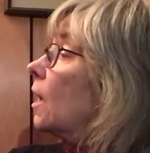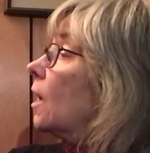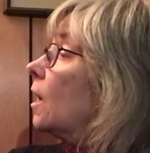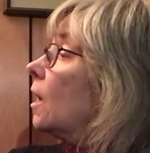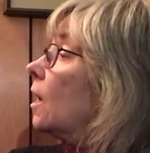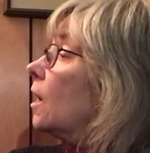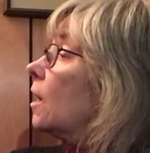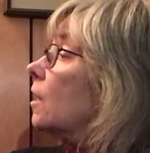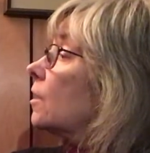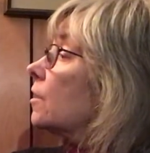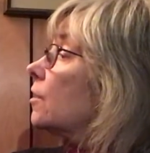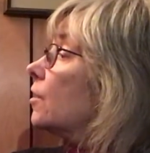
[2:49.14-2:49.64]

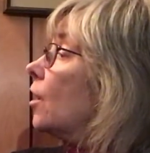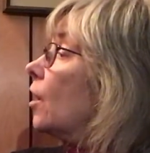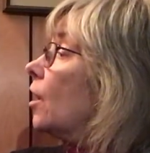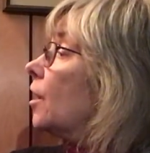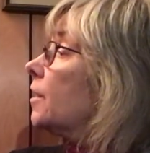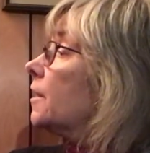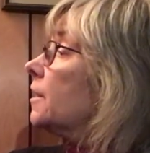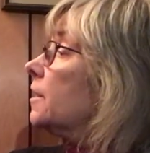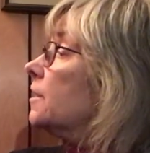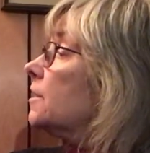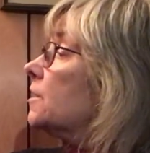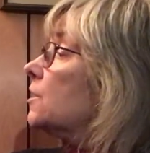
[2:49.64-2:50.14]

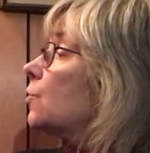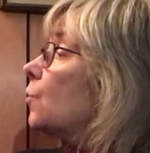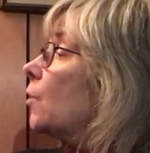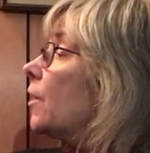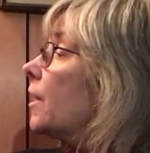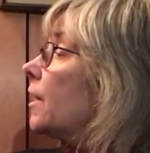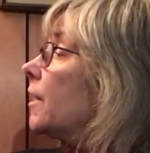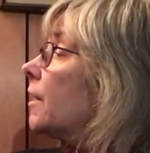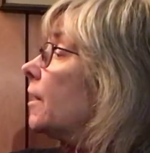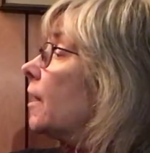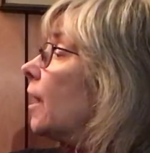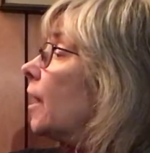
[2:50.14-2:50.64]
Along his
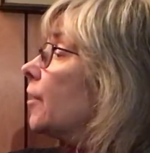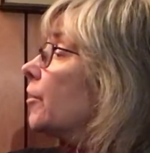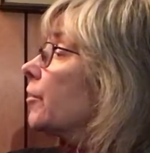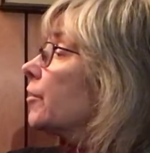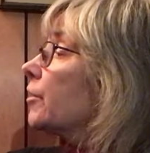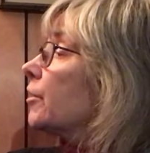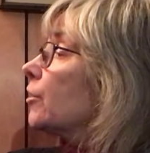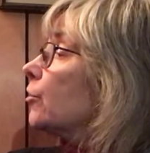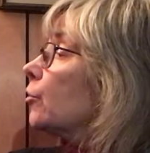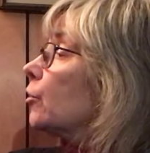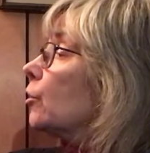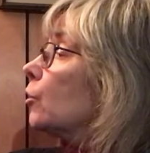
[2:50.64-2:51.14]
way our
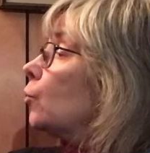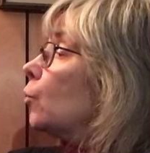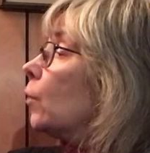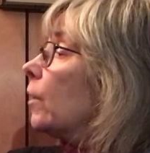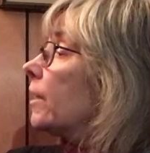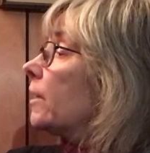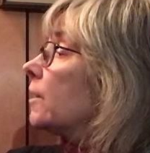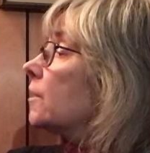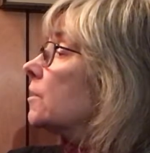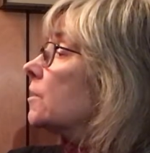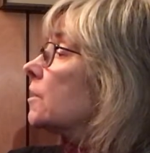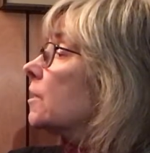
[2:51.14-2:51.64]
hero
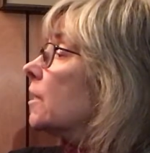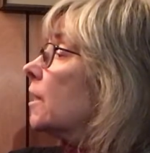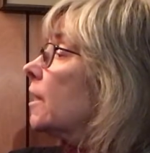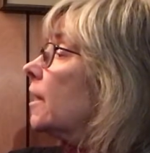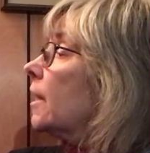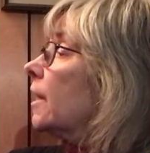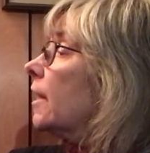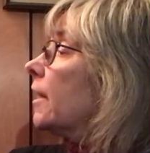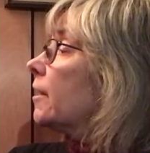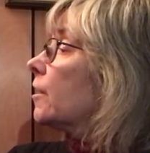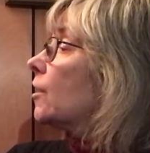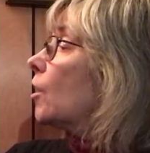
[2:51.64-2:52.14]
went
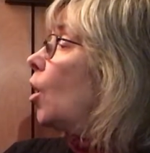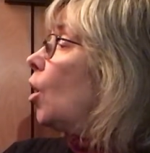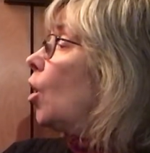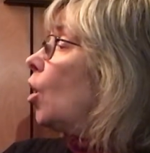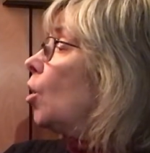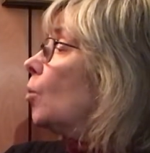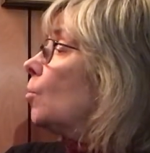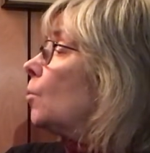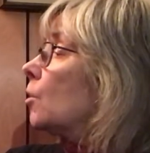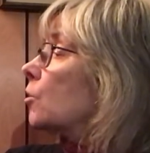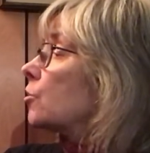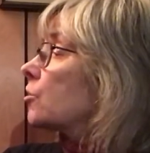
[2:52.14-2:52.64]
and
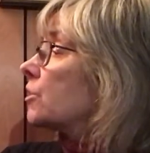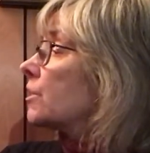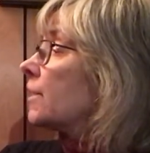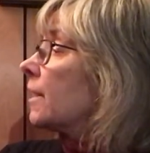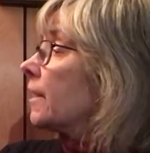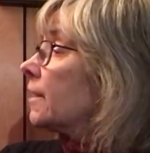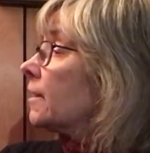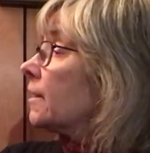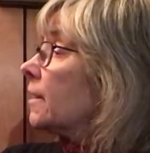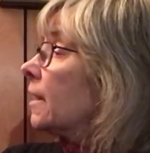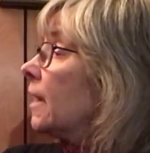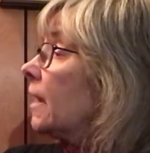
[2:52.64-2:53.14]
almost
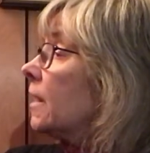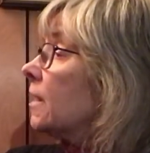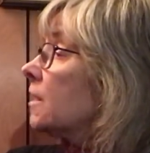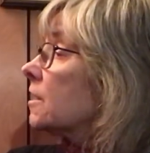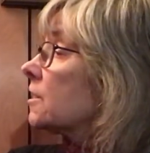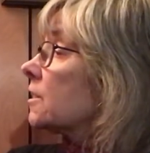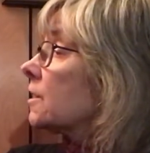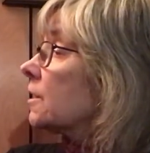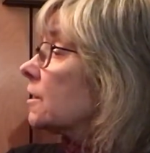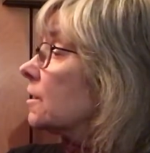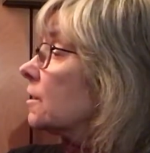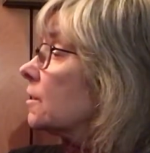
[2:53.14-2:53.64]
had an
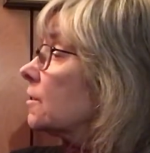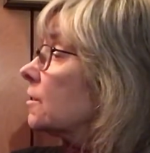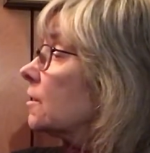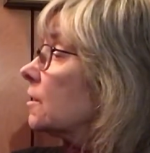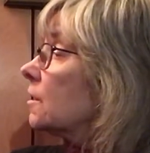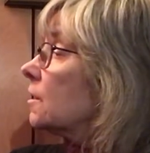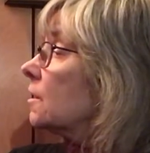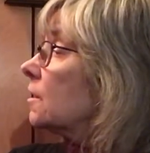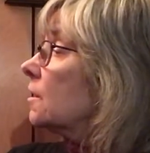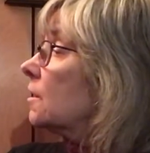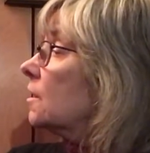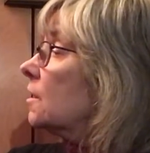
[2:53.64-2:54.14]
accident.
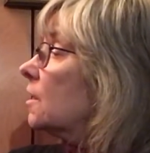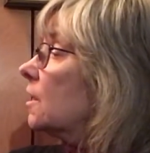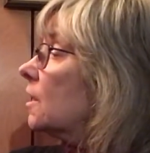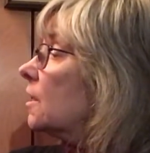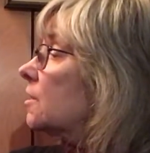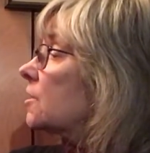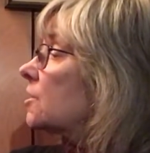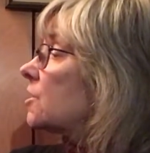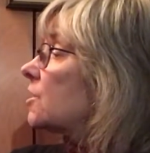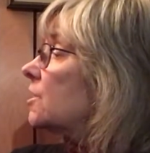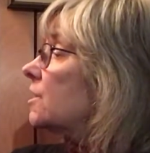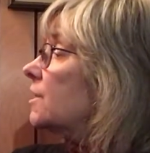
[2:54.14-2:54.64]
A
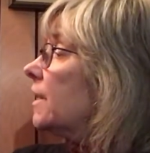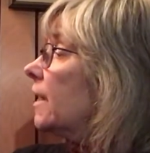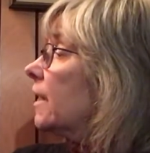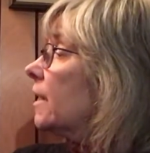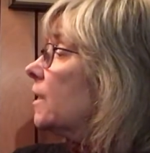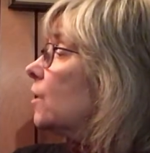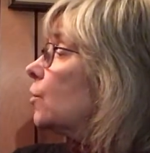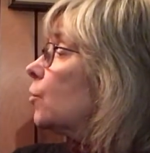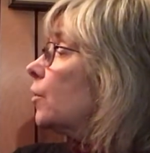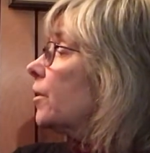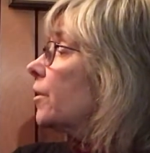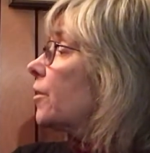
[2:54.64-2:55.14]
snake
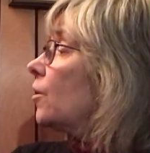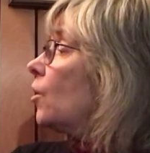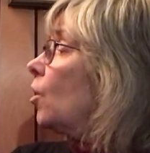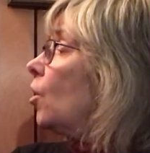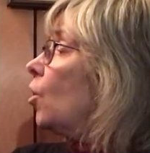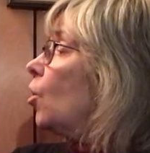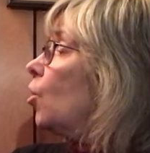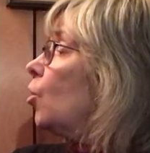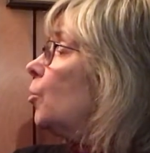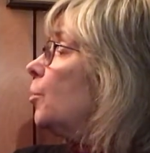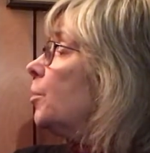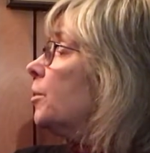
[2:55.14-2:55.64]
with
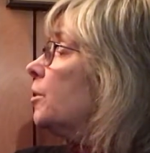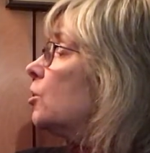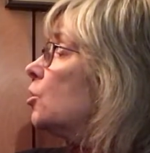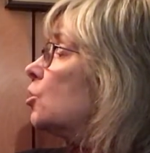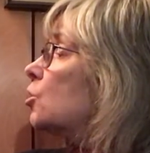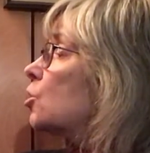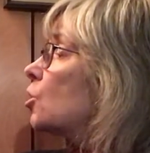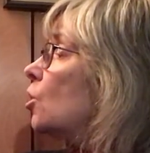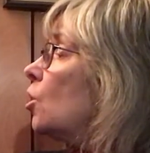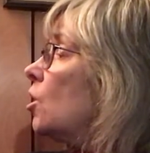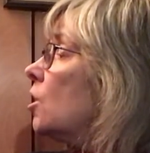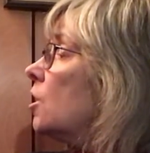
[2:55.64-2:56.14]
open
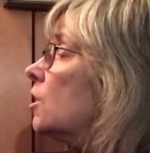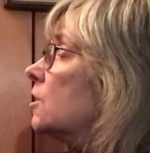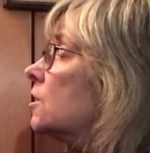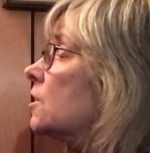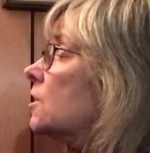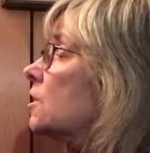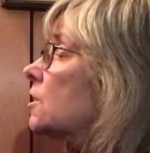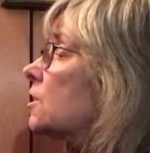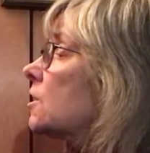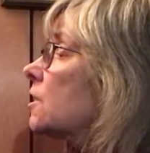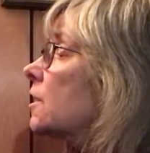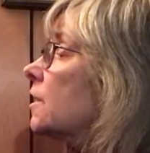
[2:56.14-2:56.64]
jaws
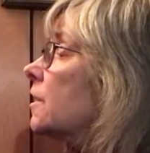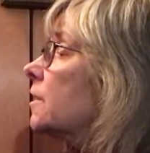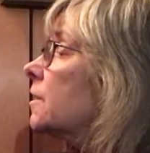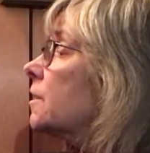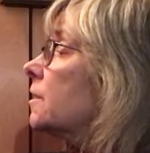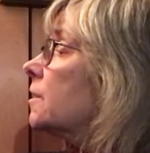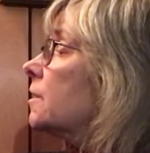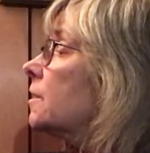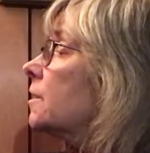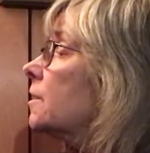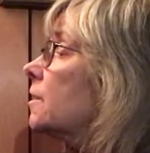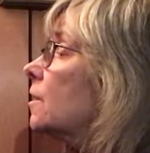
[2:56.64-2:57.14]

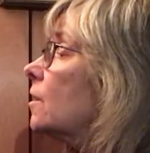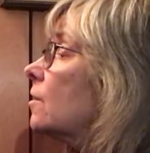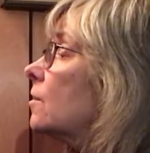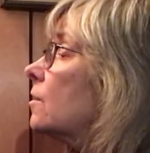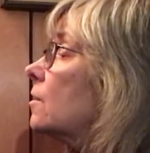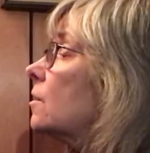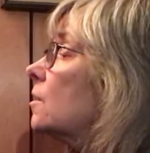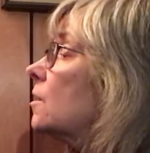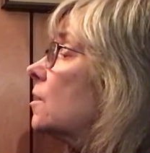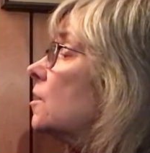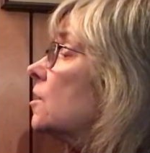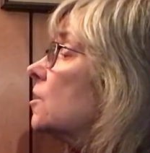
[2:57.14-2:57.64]

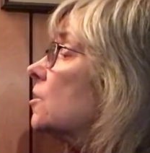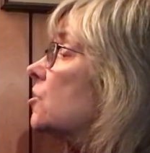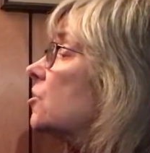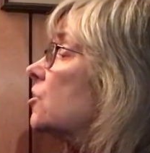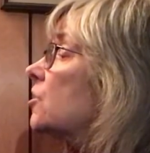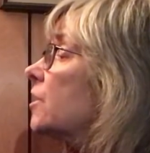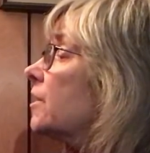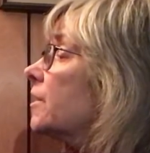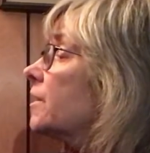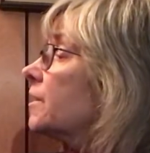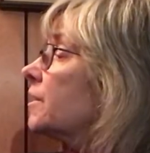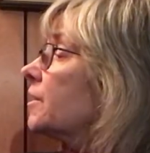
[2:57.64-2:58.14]

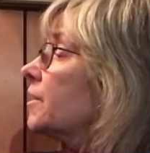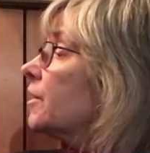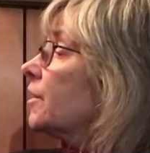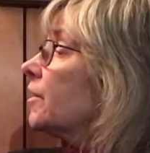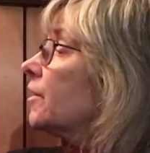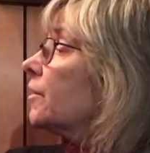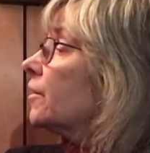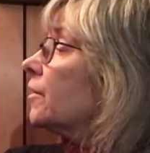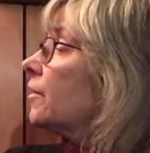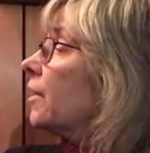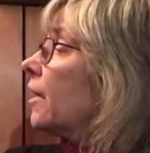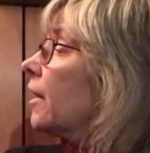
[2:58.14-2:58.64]
slid
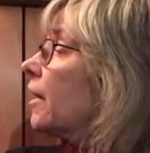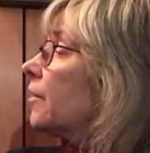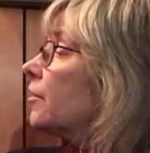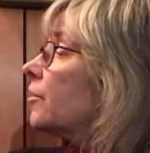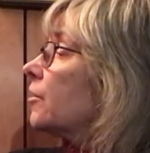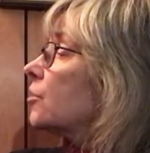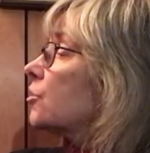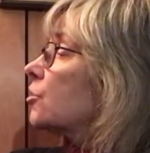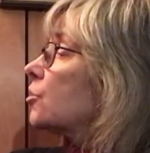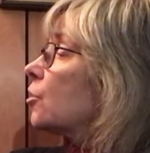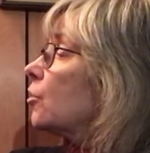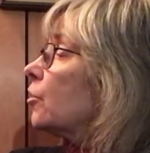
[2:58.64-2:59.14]
near, and the
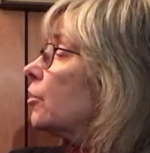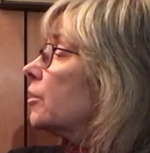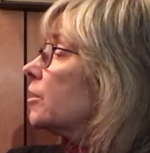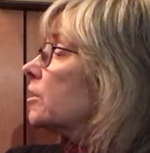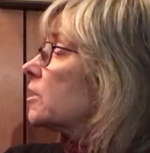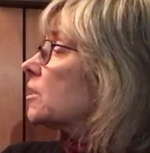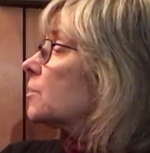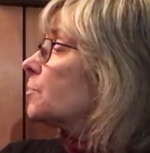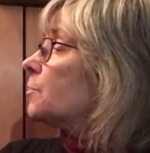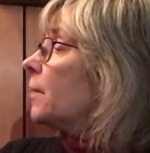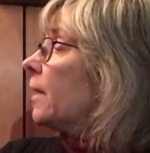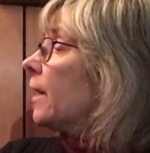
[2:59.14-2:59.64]

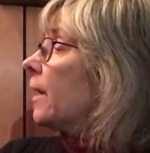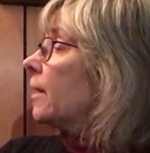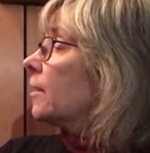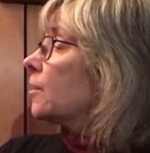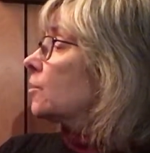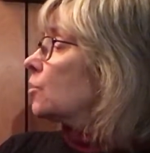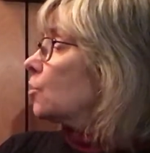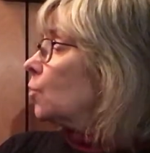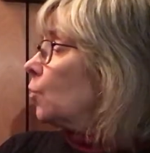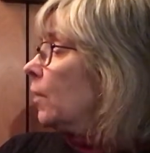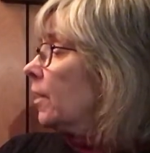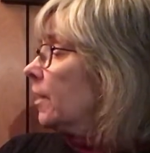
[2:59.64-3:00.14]
tortoise
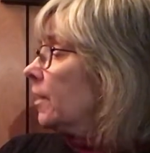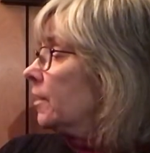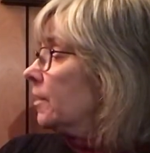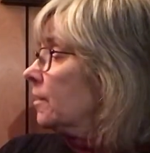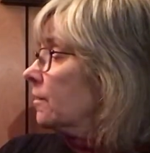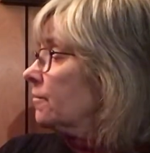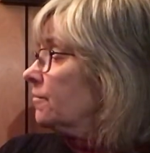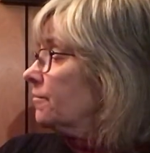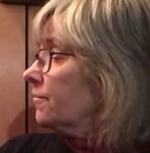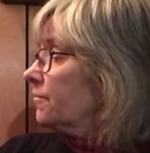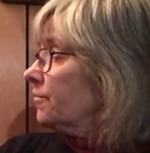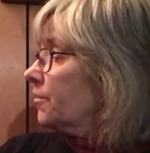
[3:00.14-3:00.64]
backed away
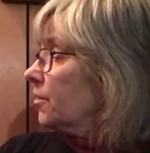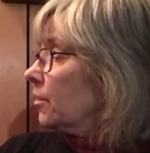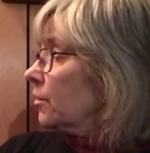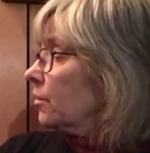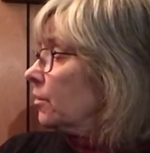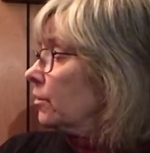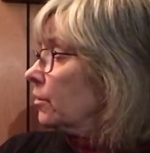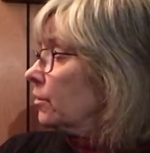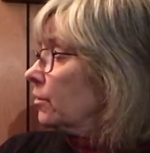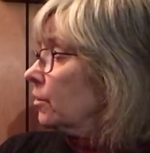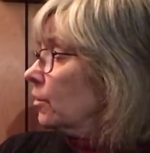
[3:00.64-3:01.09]
in fear.